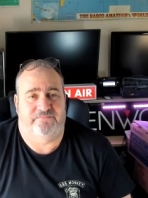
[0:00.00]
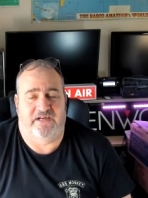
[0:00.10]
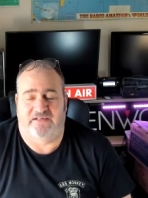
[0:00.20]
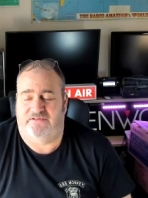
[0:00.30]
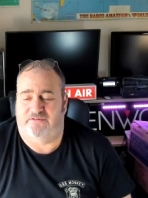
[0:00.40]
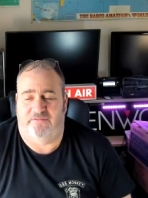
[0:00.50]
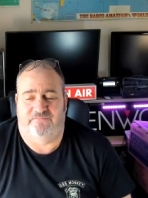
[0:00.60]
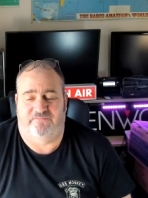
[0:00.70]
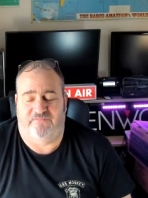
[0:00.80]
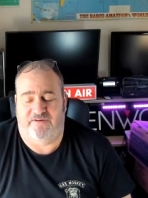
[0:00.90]
Enter
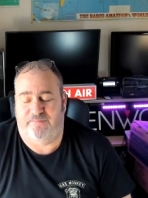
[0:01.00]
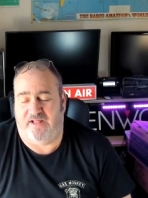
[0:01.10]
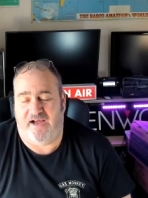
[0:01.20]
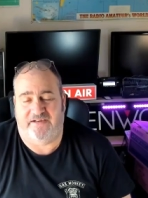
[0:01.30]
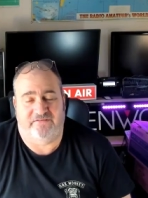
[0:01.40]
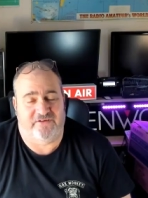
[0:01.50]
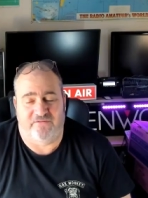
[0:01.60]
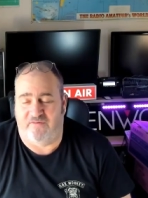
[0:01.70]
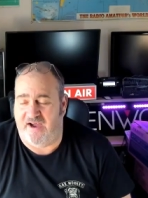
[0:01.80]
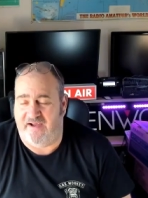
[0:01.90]
them. Reply.
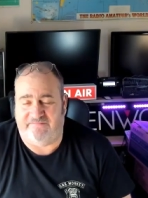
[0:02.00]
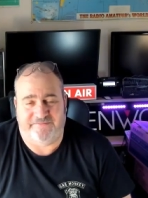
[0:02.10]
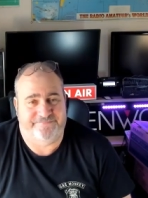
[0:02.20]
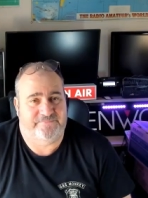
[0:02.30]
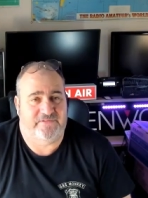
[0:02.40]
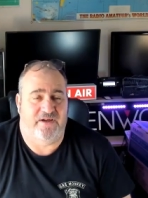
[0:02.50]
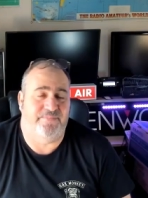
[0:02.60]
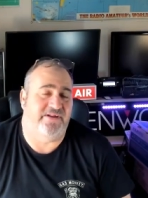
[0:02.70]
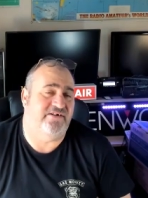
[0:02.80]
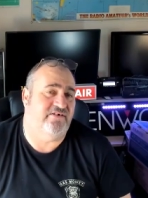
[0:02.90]
Do whatever.
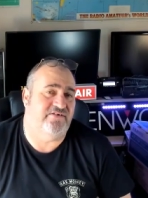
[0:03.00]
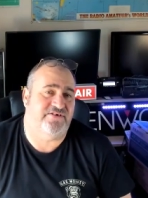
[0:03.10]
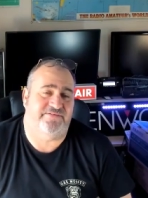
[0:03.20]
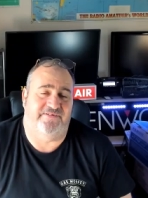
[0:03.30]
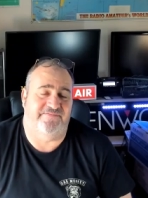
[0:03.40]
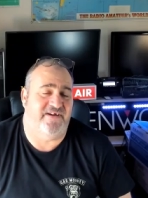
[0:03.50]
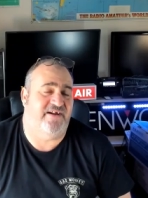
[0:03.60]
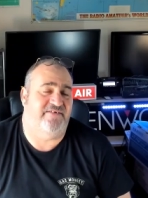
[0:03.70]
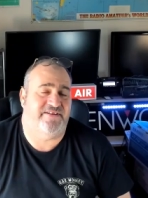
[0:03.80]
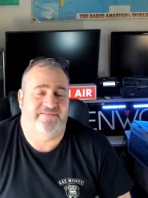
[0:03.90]
Opinions are
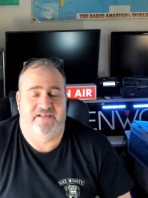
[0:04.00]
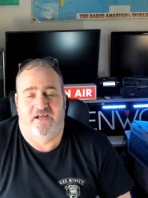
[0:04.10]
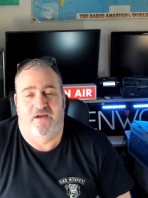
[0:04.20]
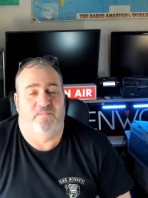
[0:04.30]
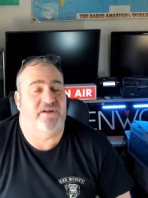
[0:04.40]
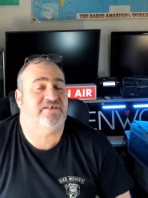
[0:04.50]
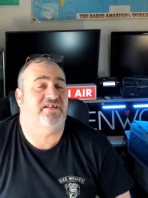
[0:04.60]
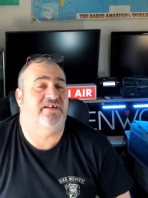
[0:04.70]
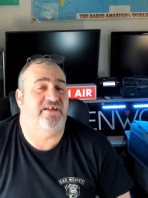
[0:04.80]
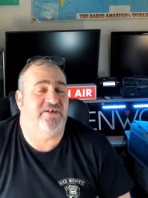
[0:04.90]
varied, but as
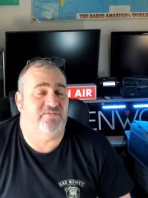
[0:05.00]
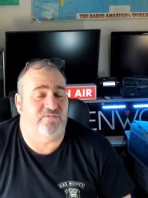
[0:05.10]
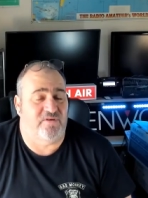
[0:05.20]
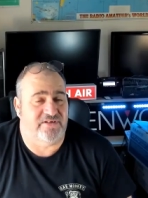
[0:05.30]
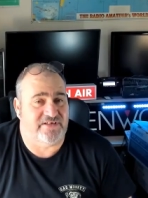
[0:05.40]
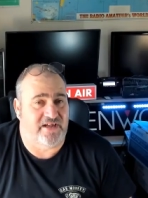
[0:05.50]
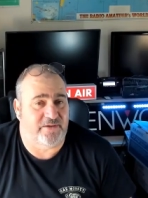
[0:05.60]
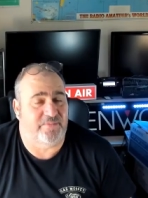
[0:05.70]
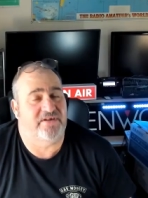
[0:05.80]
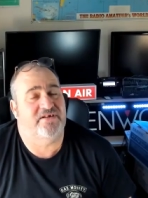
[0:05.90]
Clint Eastwood once
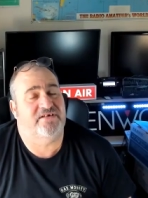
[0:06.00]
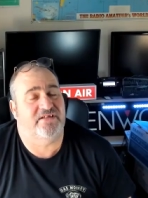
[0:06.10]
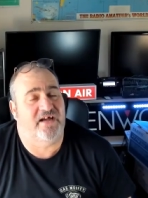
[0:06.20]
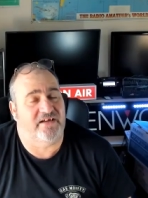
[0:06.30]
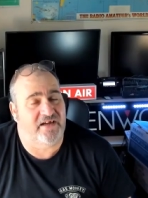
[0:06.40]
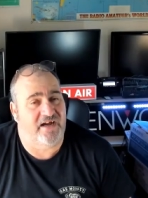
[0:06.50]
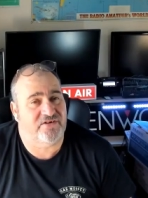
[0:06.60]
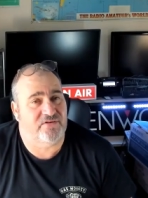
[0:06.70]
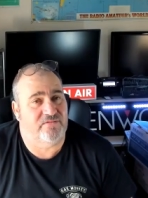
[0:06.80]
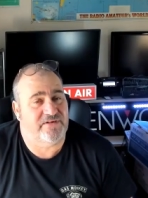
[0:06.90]
said, opinions are like
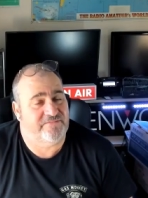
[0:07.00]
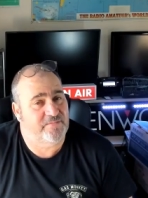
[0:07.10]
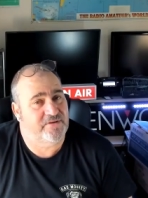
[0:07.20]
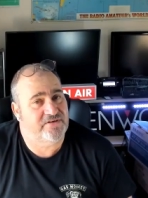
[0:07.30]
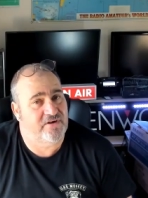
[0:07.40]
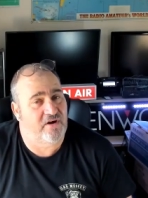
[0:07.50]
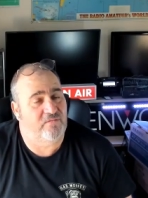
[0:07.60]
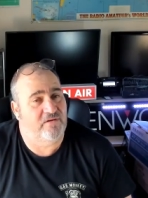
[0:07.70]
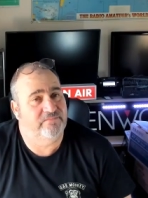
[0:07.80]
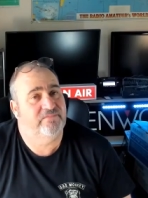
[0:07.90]
arseholes, everybody's
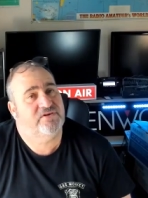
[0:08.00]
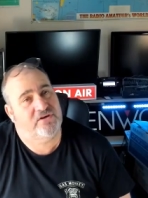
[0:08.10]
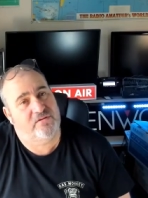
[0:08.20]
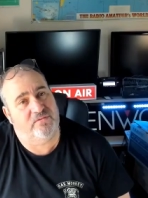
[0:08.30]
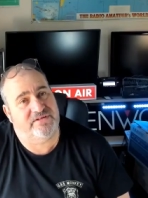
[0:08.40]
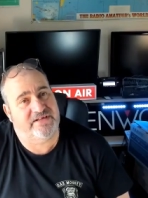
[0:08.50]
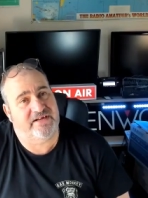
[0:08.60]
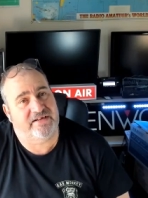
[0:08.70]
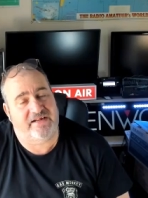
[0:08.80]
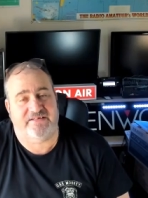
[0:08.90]
got one, so we'll
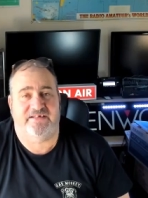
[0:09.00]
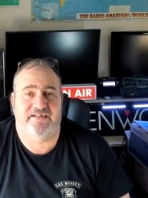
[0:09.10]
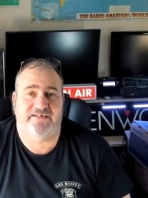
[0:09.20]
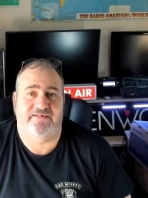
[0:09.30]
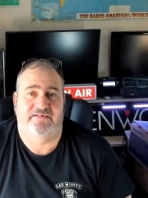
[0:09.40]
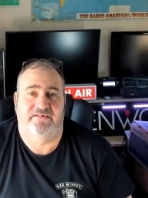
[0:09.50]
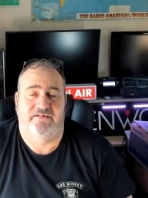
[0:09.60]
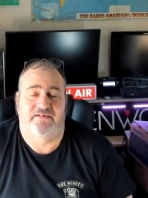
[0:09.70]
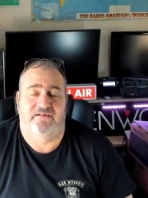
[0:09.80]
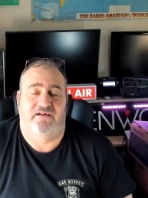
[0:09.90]
take it as it is.
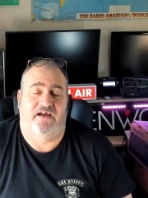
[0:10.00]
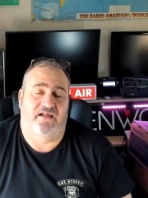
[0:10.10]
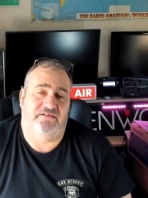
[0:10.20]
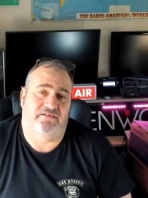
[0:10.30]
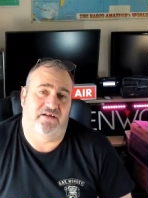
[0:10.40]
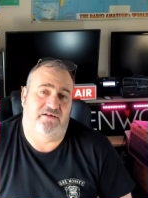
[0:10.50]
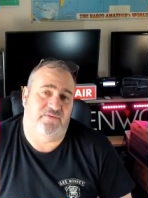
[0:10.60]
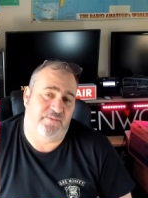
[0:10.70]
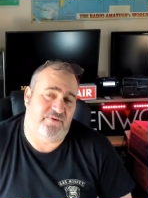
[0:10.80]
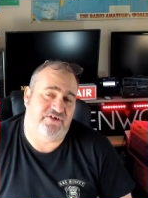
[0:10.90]
And uh,
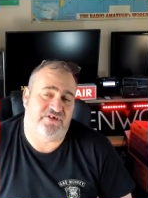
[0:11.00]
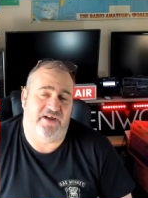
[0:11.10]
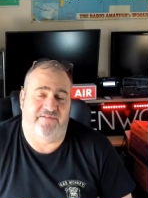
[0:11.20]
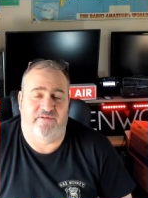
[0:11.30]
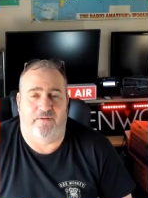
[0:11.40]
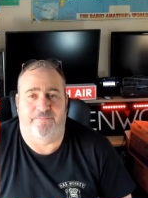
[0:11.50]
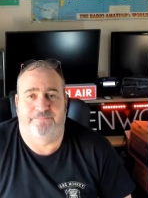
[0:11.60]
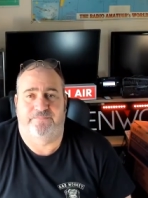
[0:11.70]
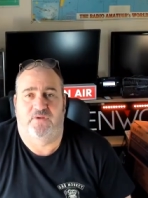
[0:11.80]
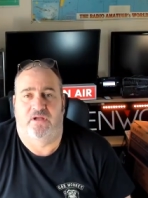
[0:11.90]
we appreciate everyone.
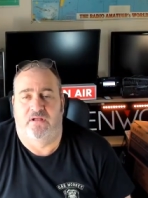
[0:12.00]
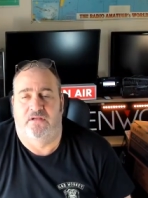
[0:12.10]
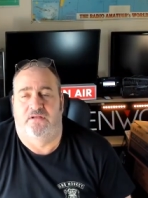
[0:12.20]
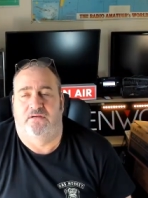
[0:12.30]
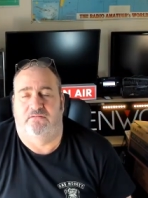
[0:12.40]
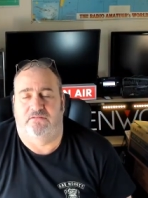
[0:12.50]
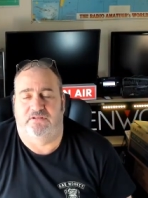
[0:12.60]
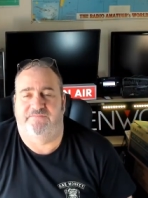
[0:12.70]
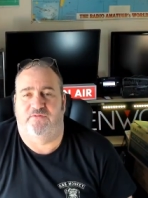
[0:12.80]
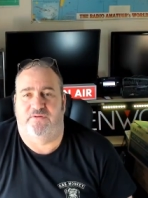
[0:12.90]
We'll
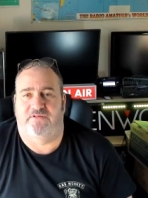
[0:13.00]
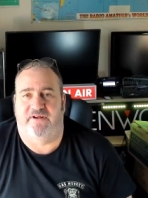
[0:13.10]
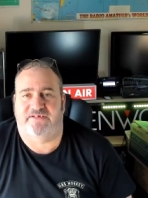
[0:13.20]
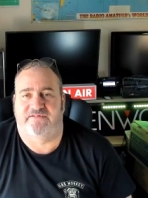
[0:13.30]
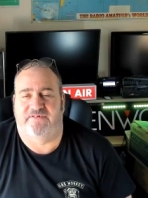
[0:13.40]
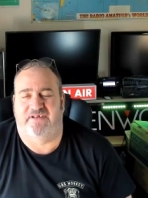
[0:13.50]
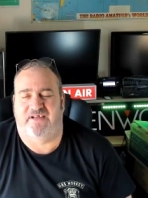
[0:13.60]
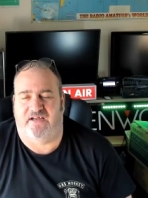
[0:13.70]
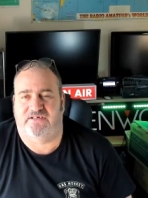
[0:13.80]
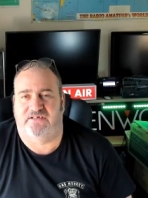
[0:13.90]
leave you with the rest of it. Catch